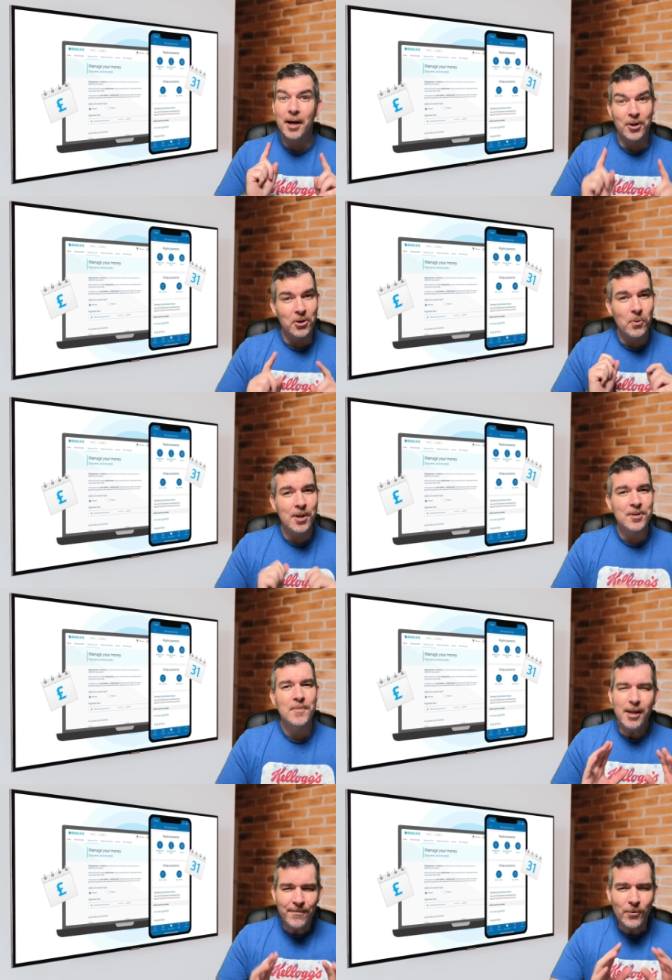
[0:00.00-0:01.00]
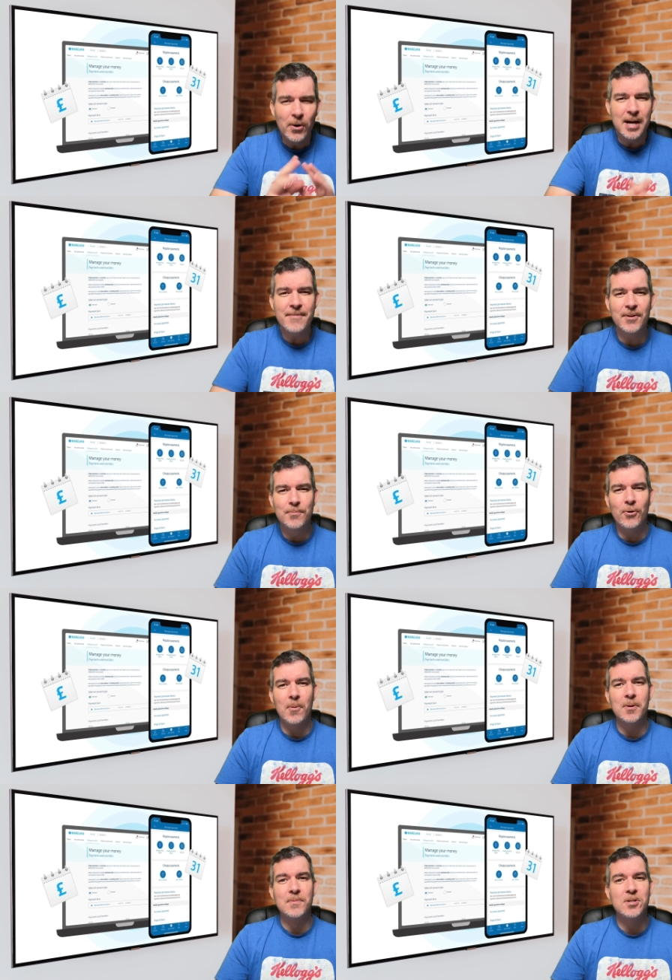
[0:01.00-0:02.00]
And I quote, If you're having
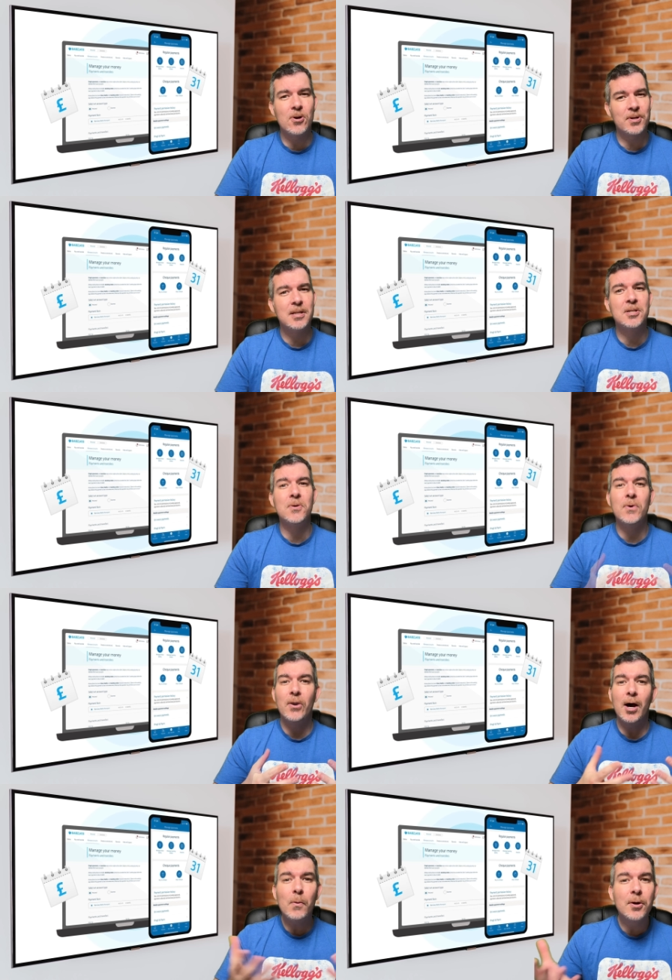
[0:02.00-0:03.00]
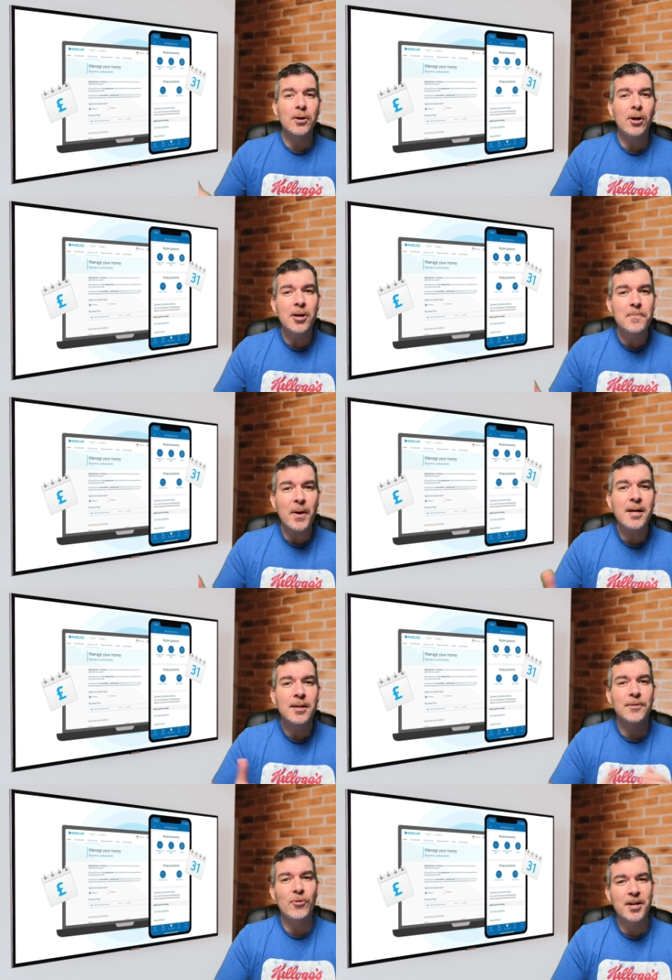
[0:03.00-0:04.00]
problems logging into our online
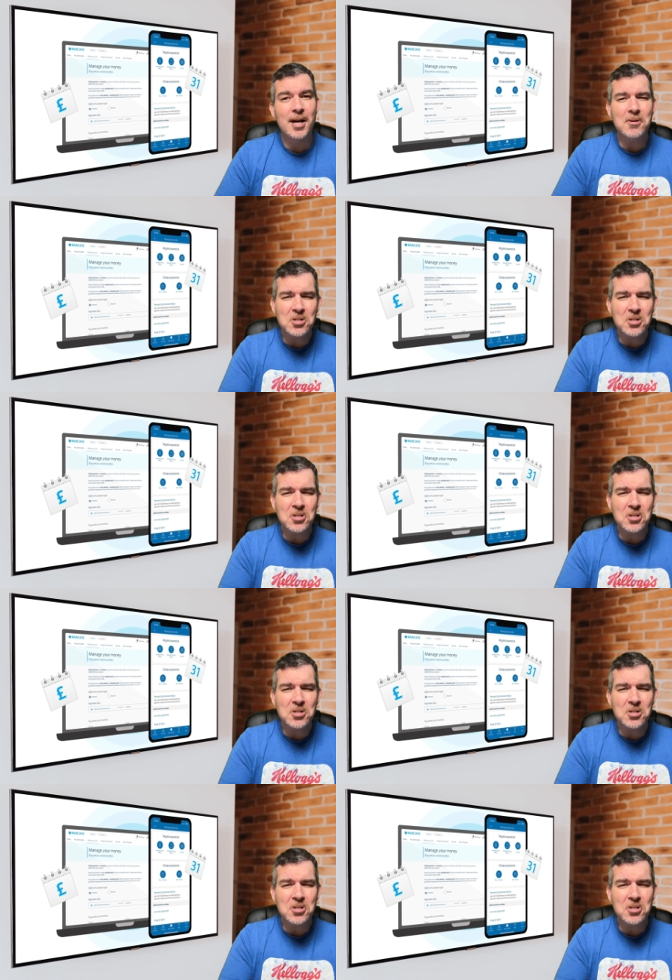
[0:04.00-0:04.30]
banking right now,